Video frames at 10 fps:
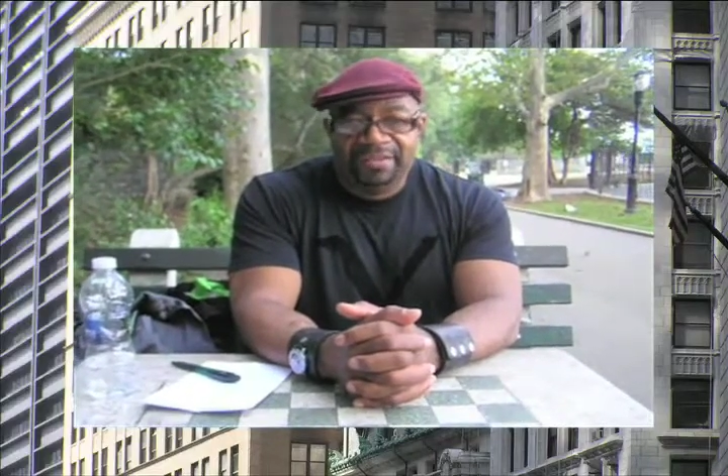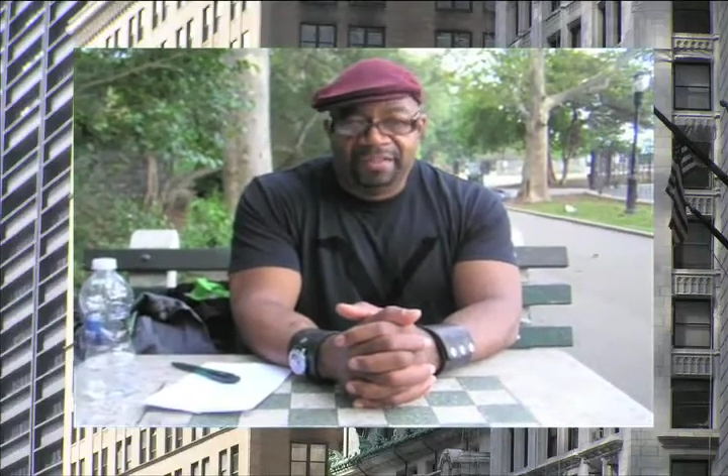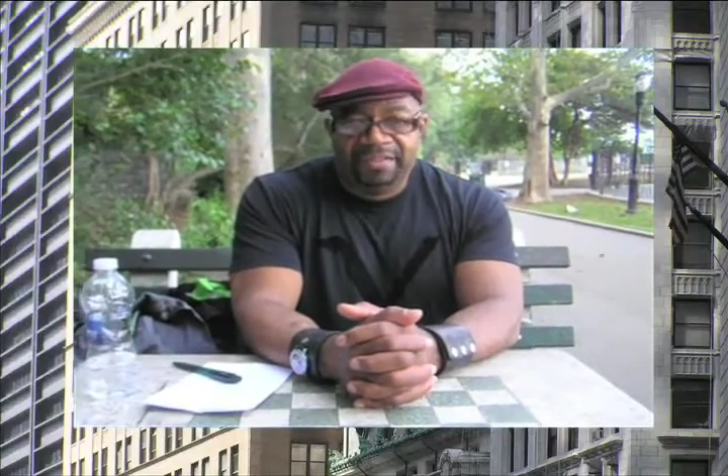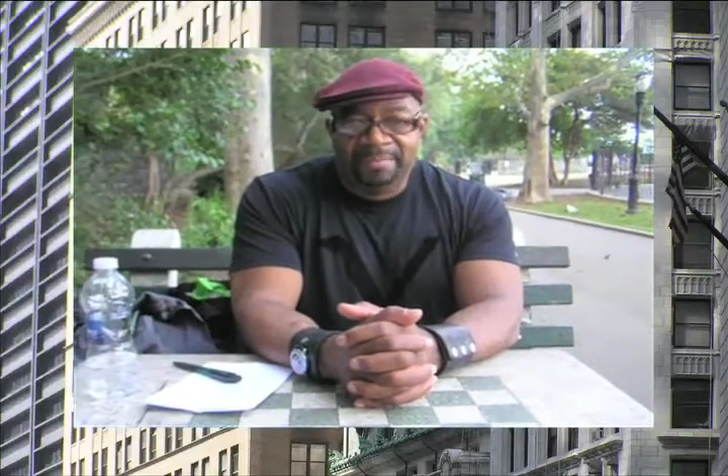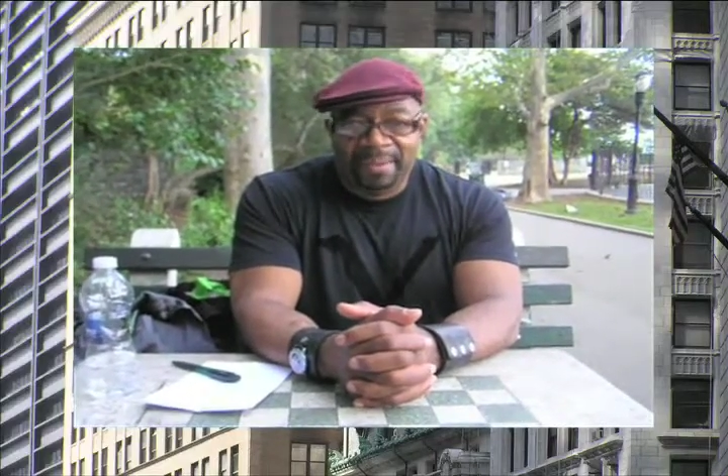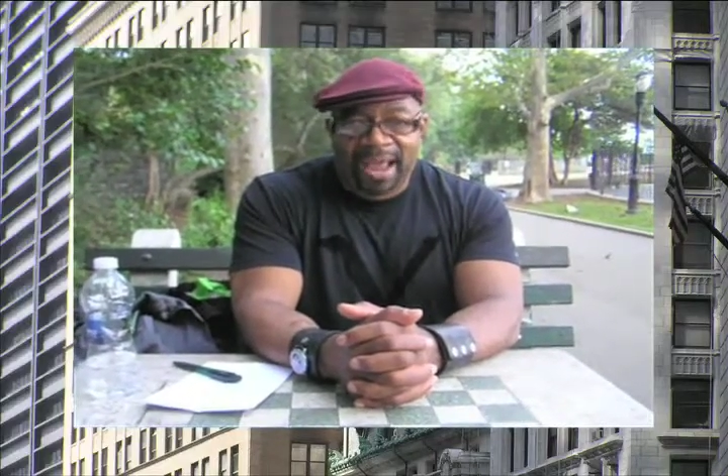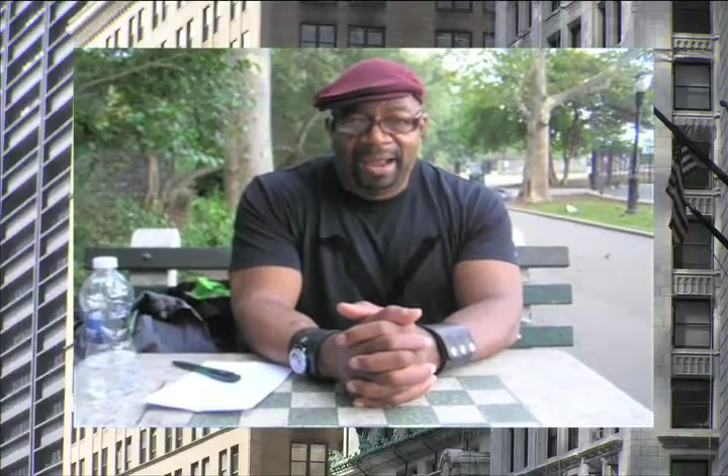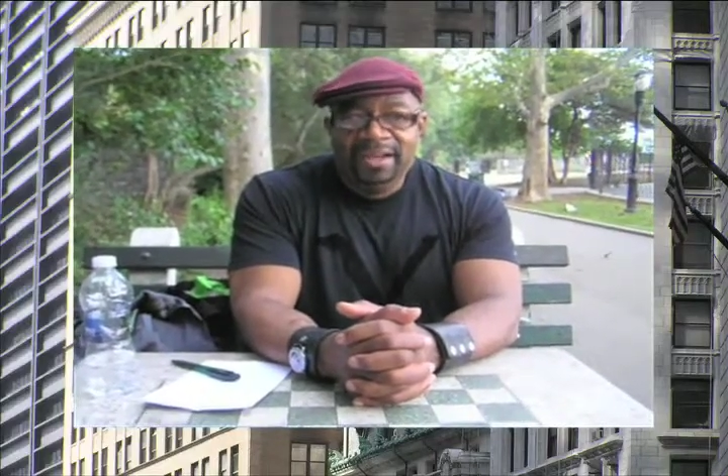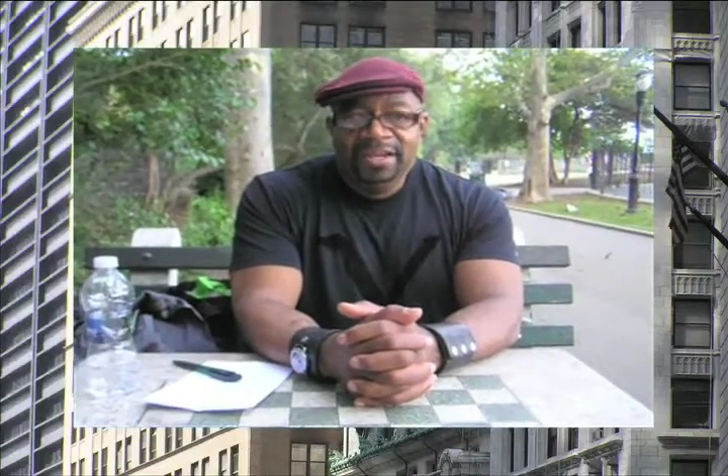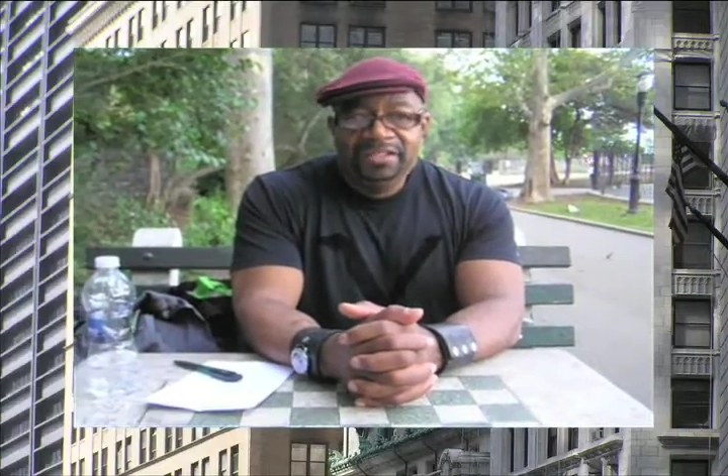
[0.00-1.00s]
nothing back
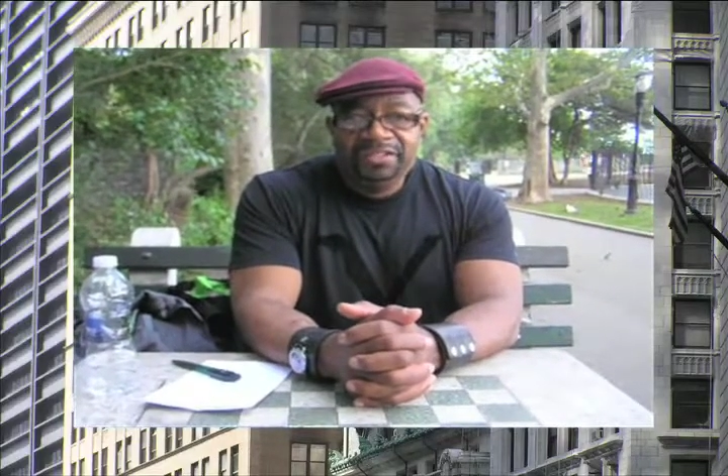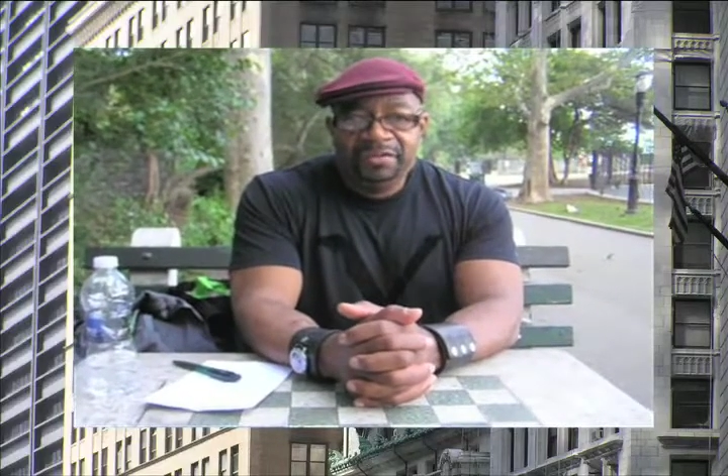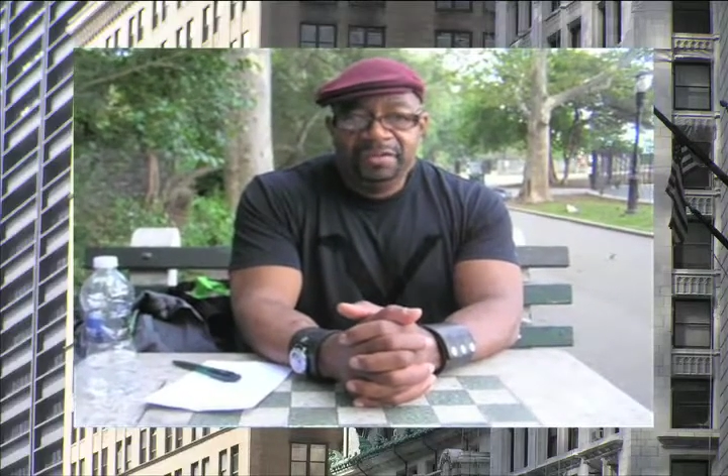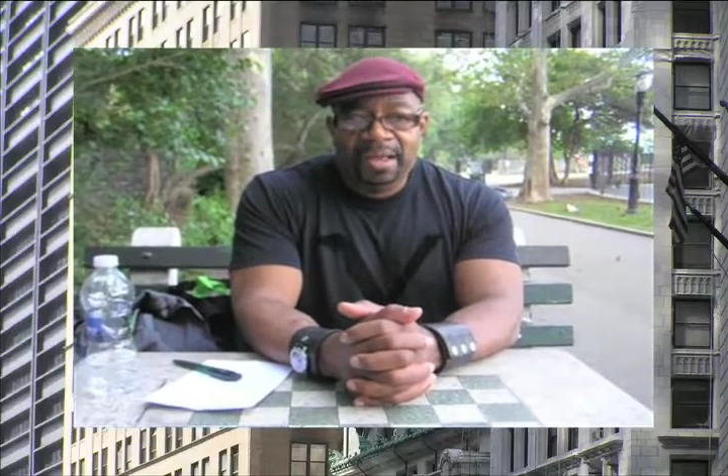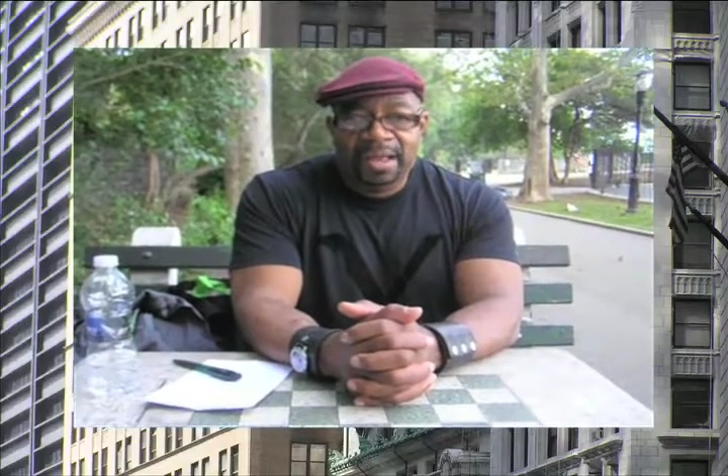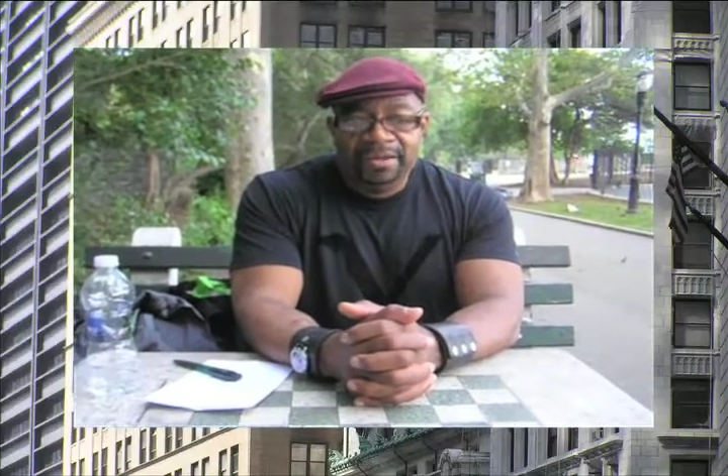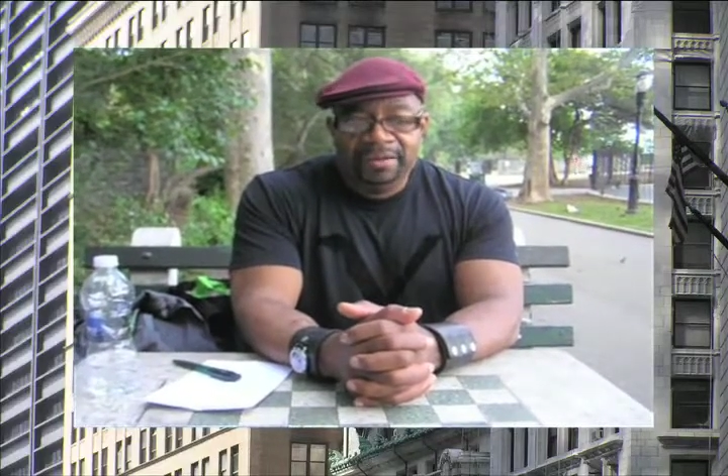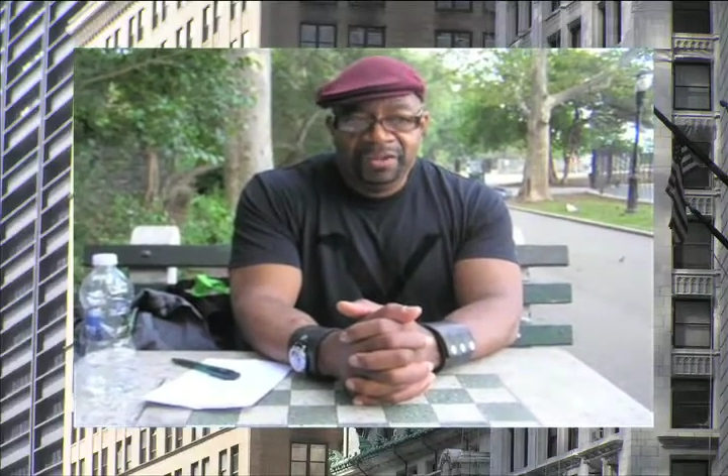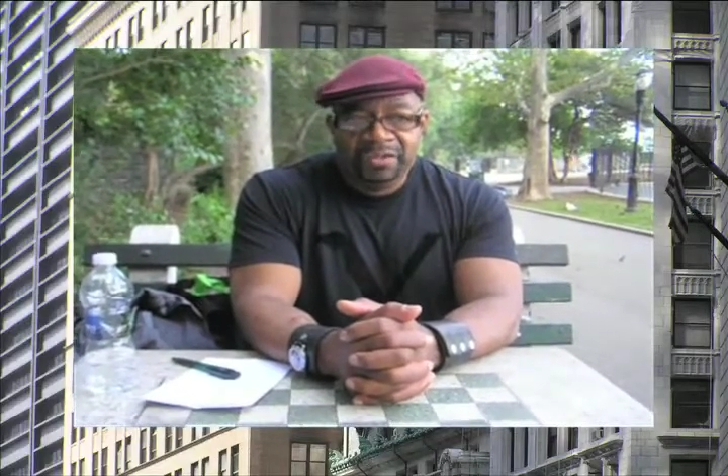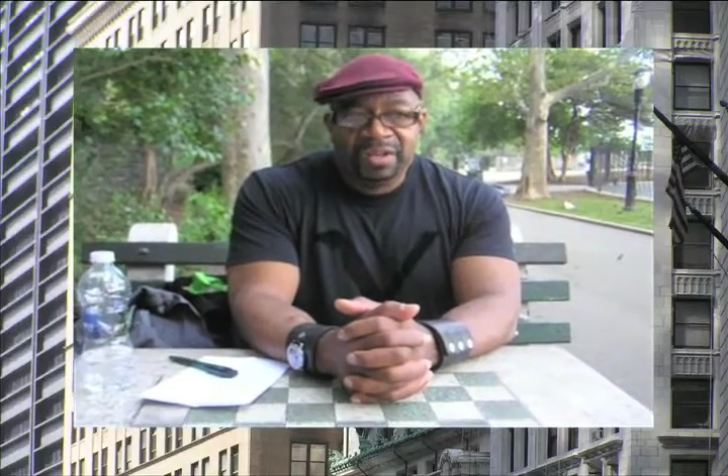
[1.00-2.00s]
to the
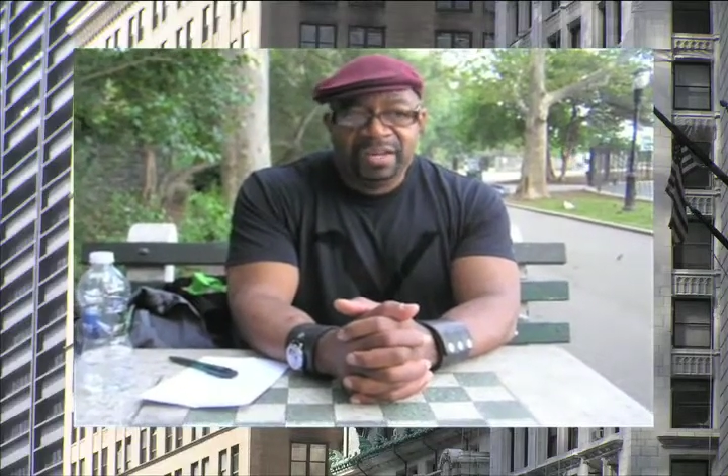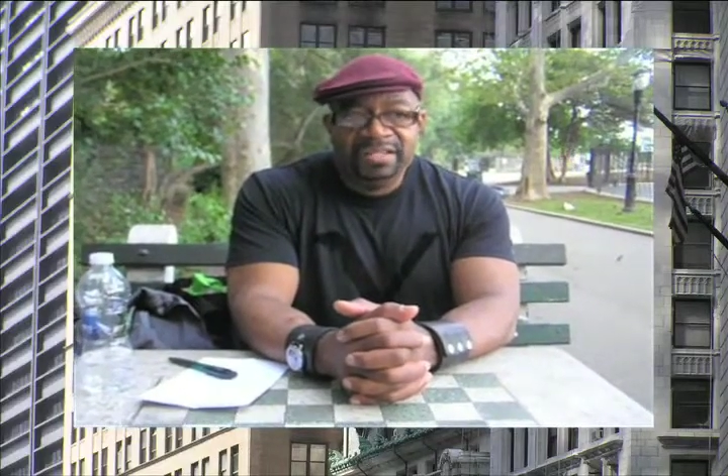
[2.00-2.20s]
individual.